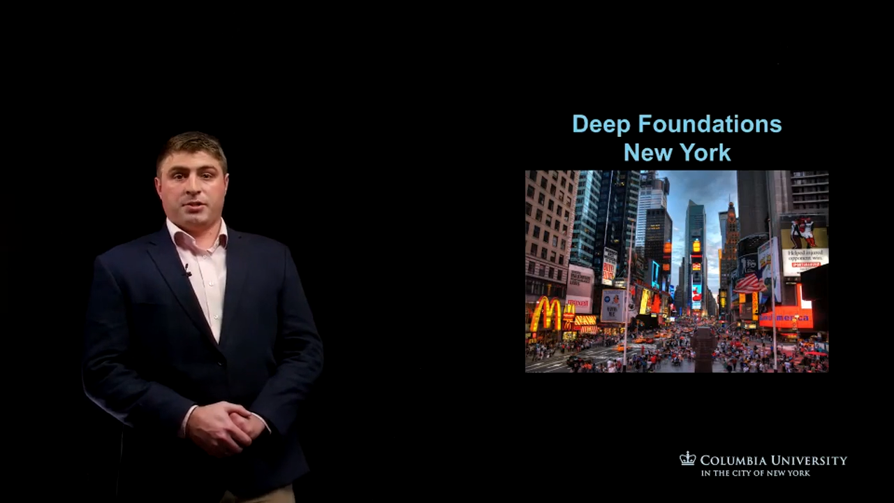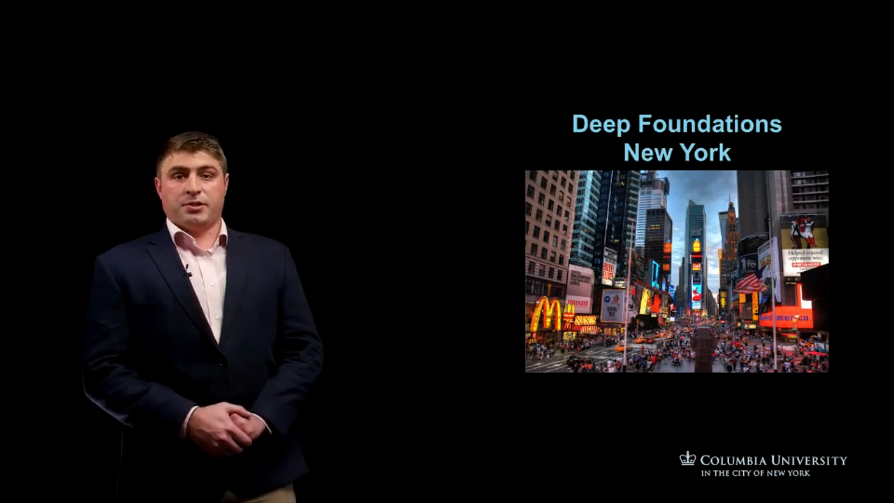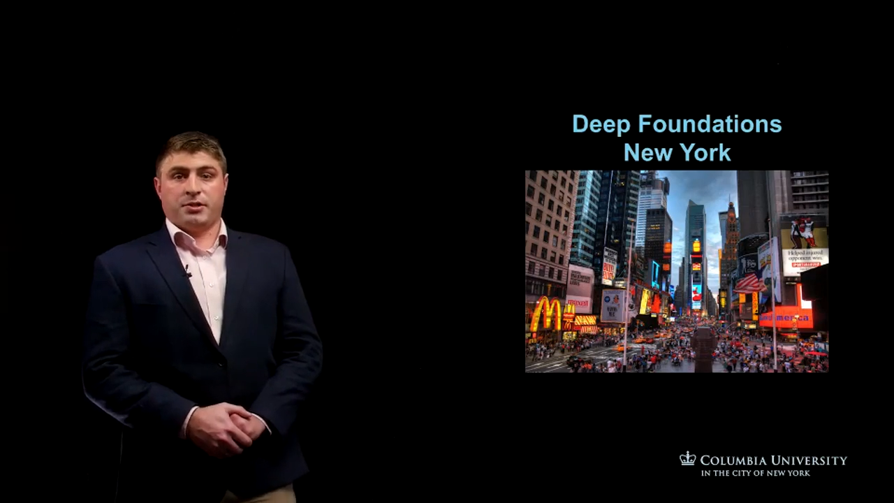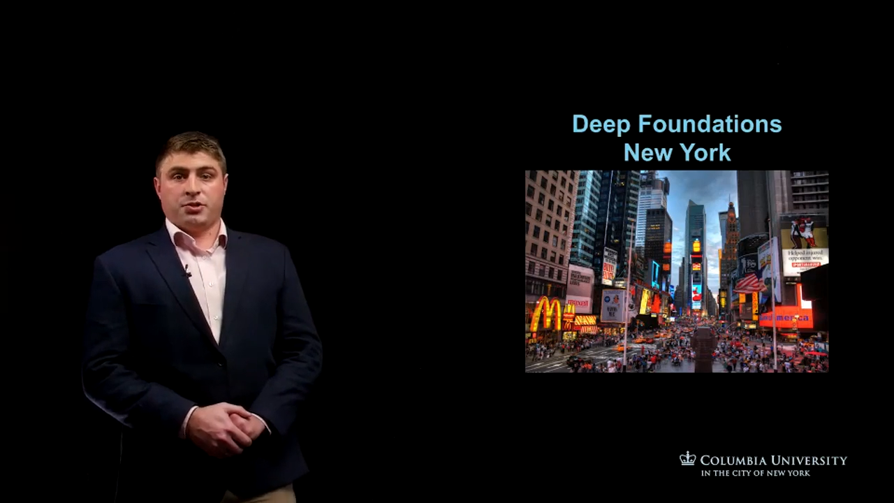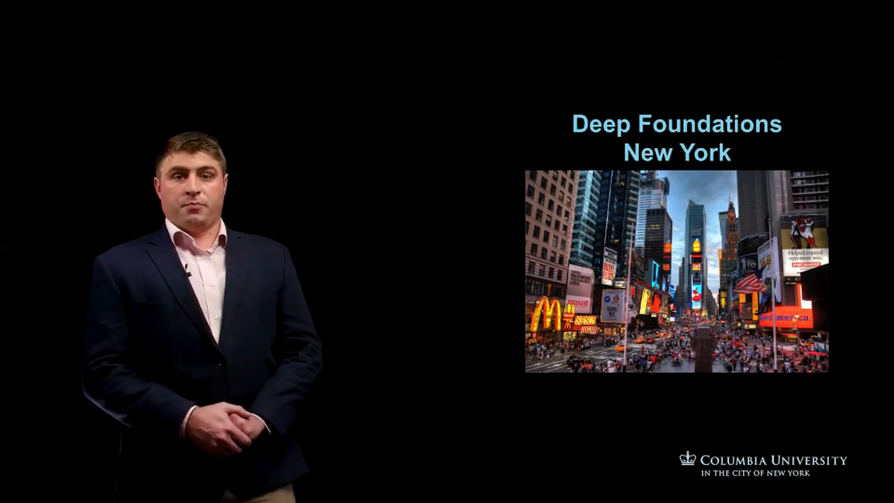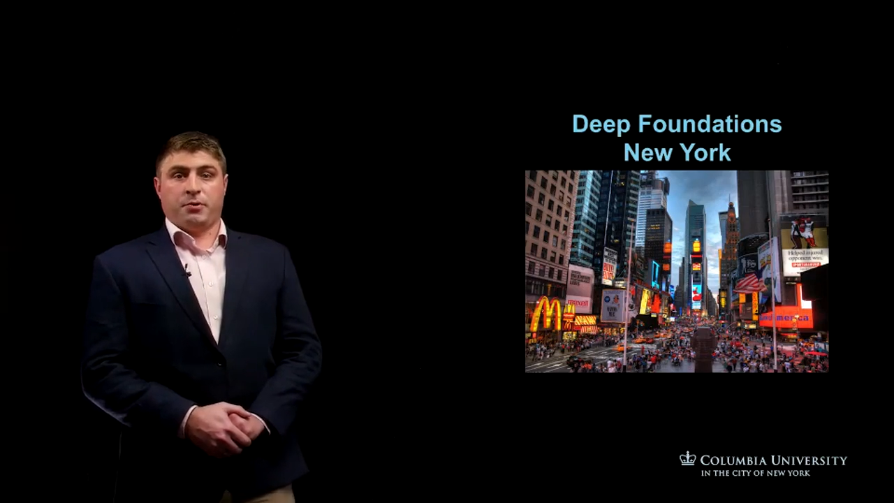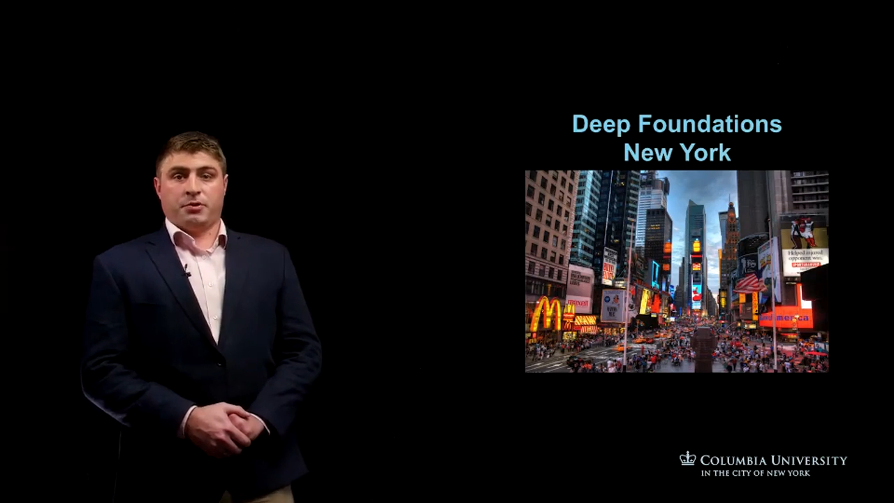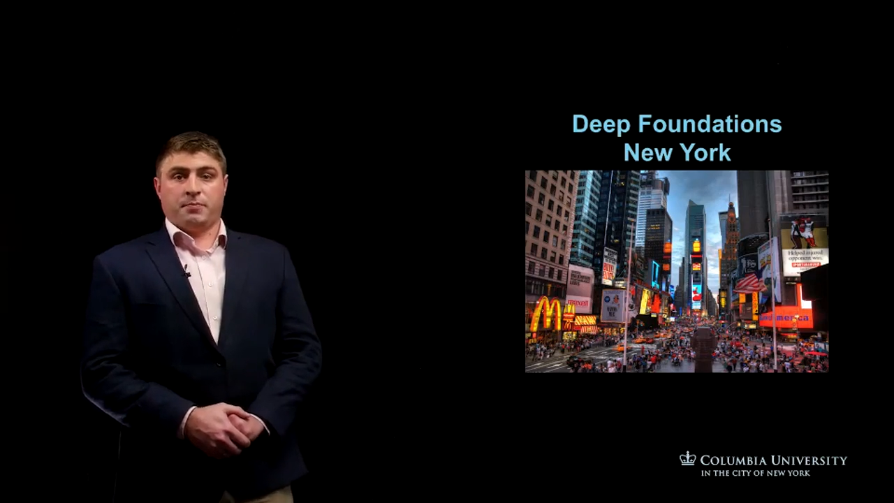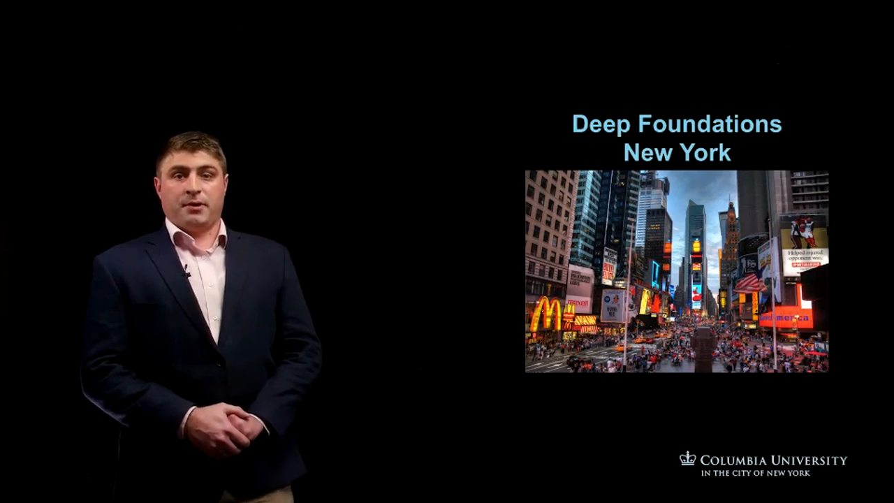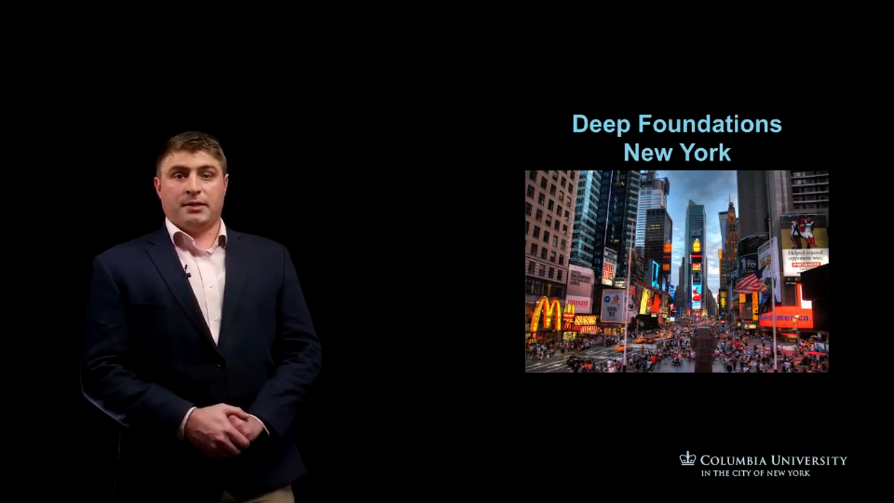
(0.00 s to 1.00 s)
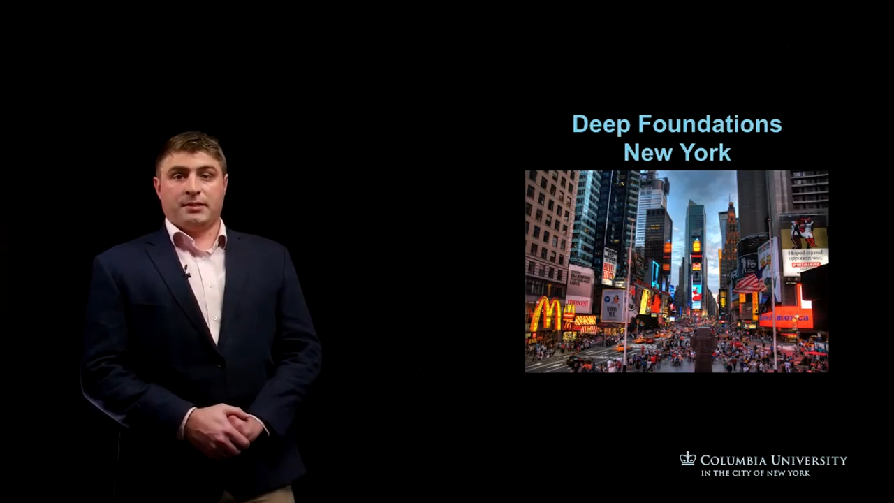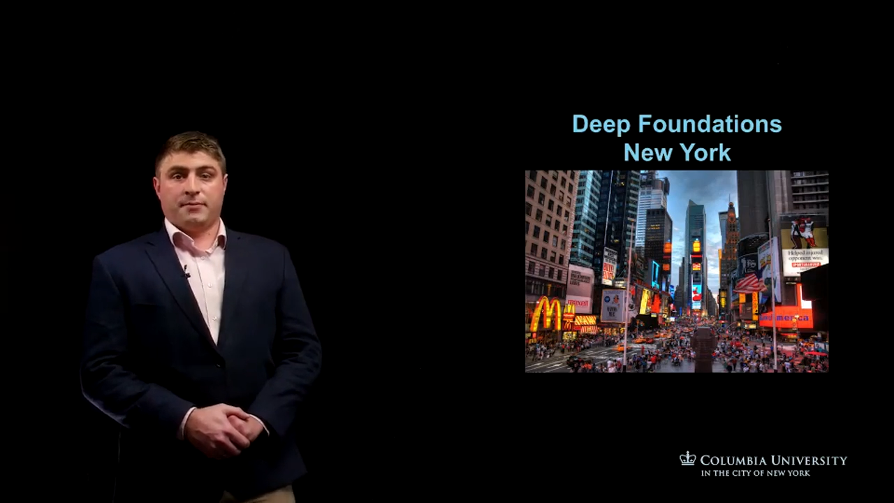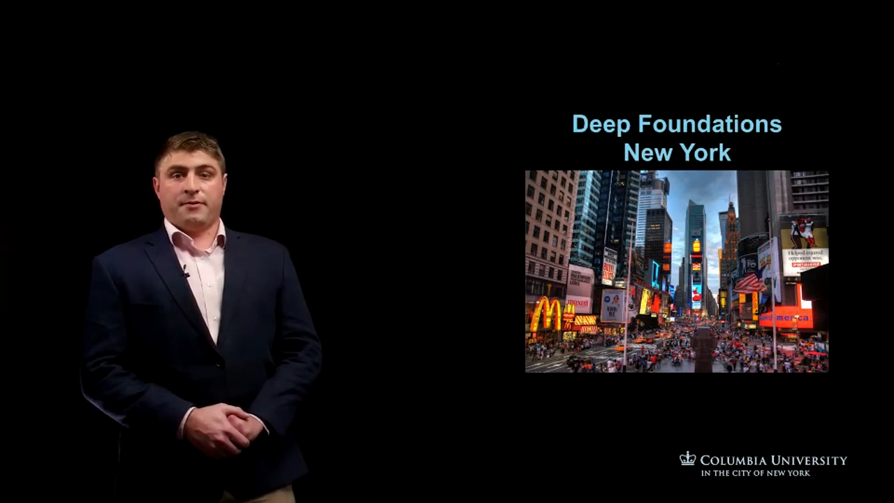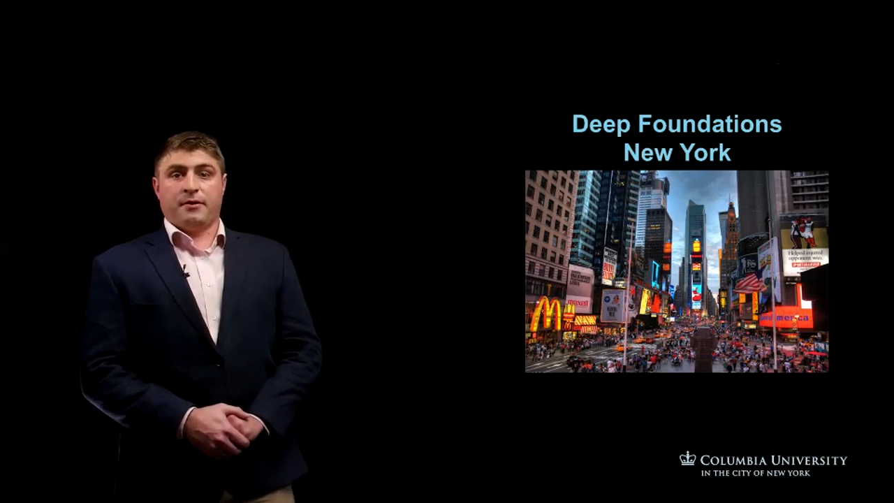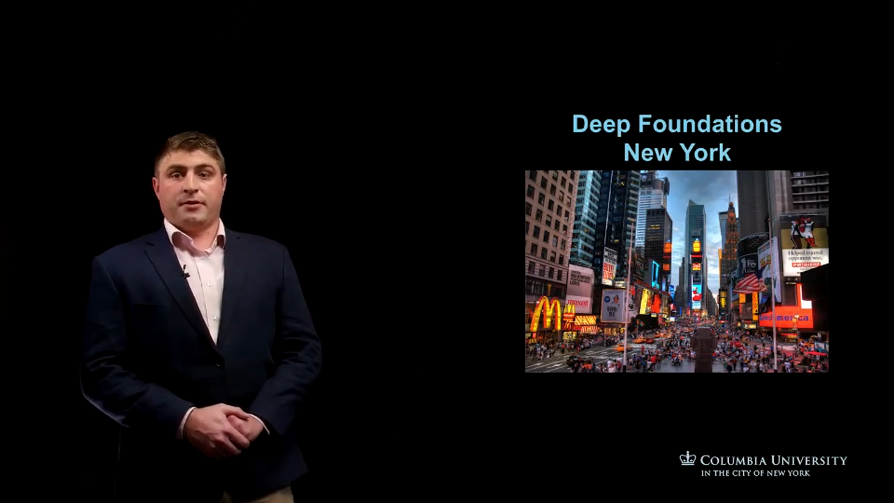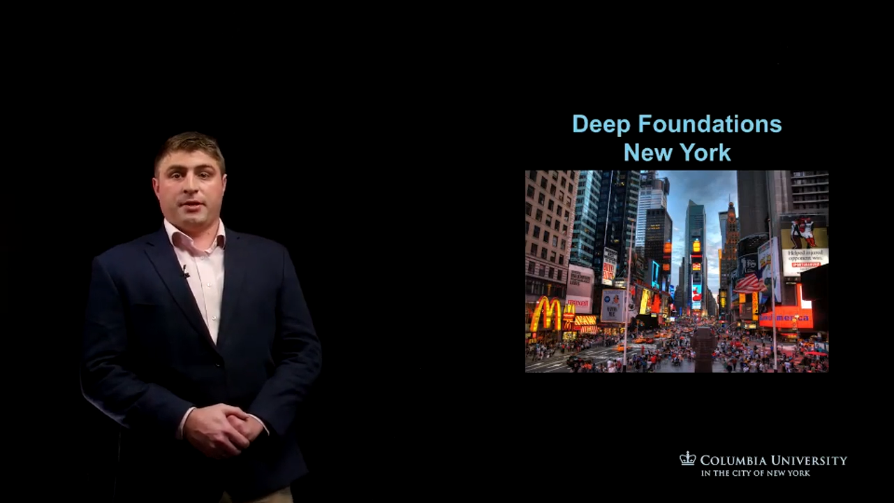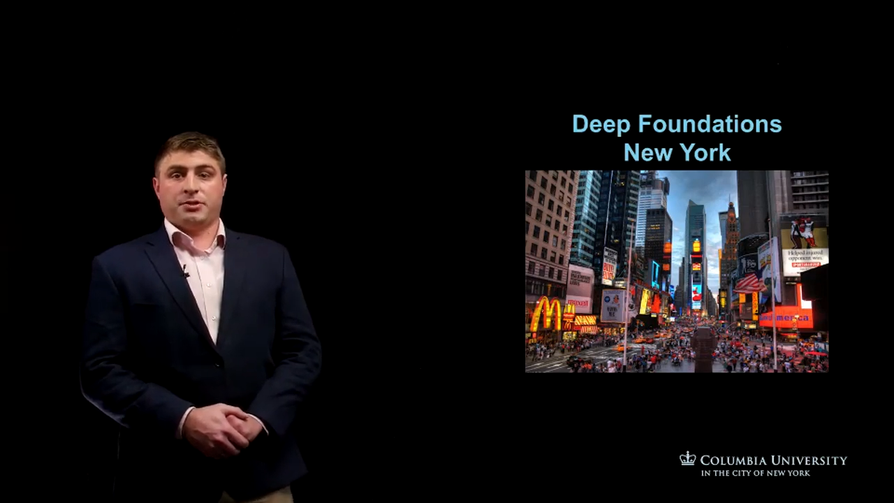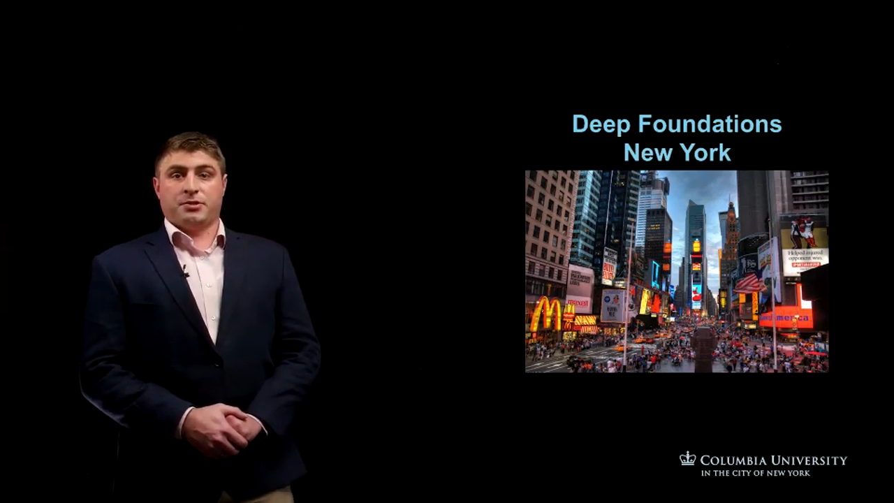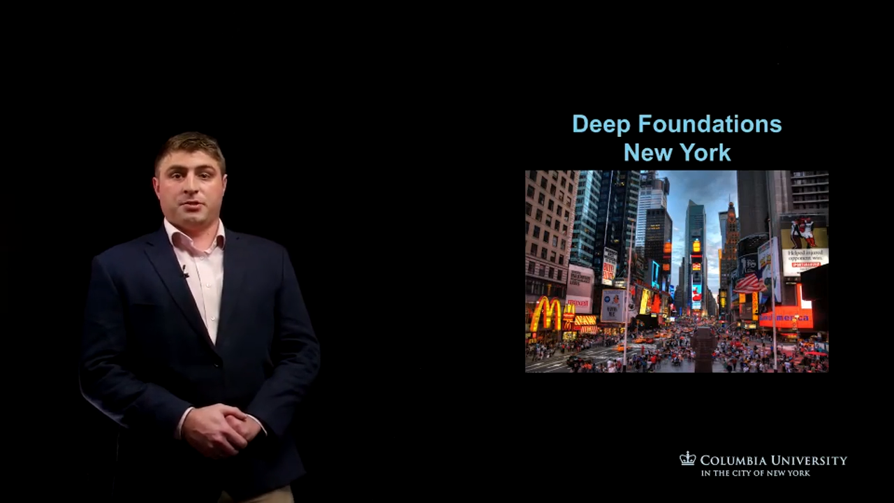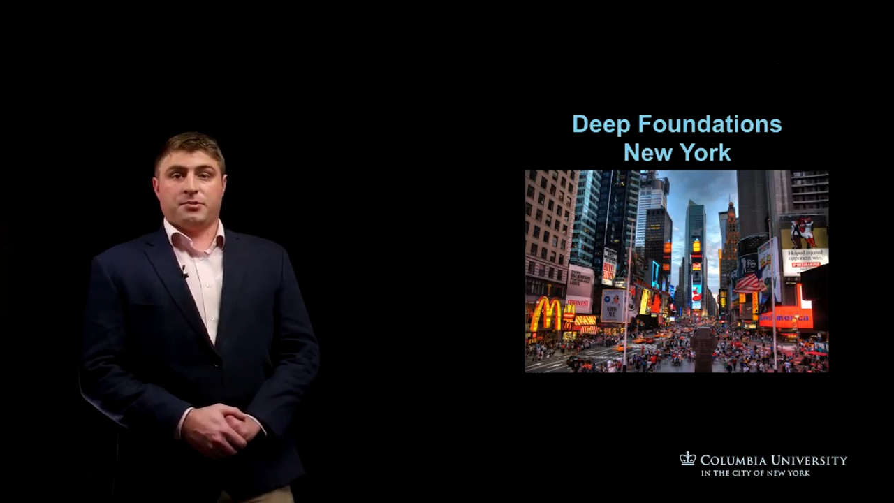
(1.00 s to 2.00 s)
cities are built upon deep
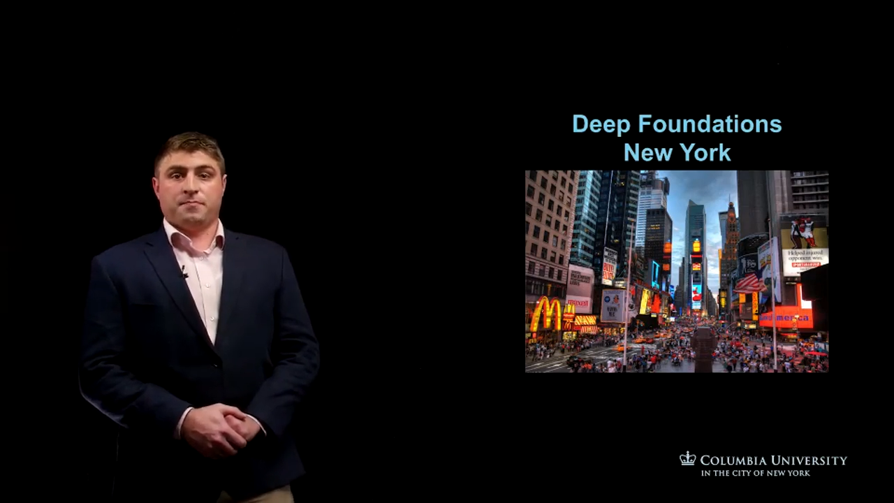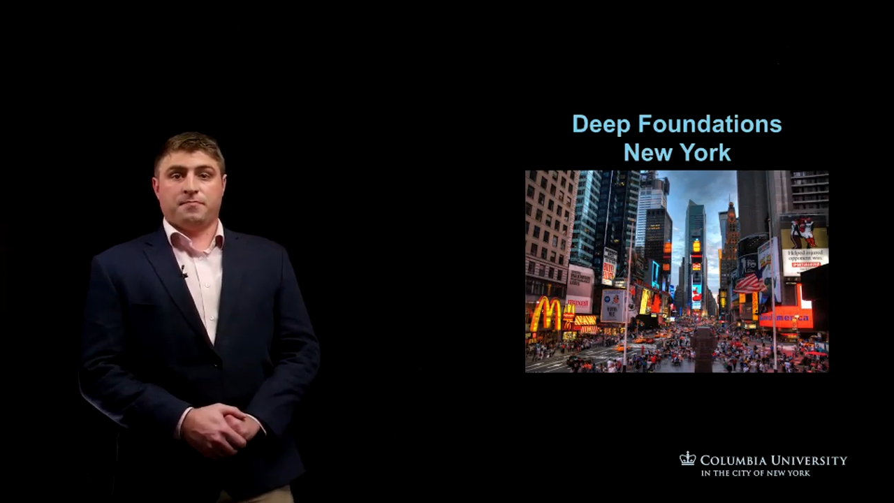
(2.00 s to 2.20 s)
foundations,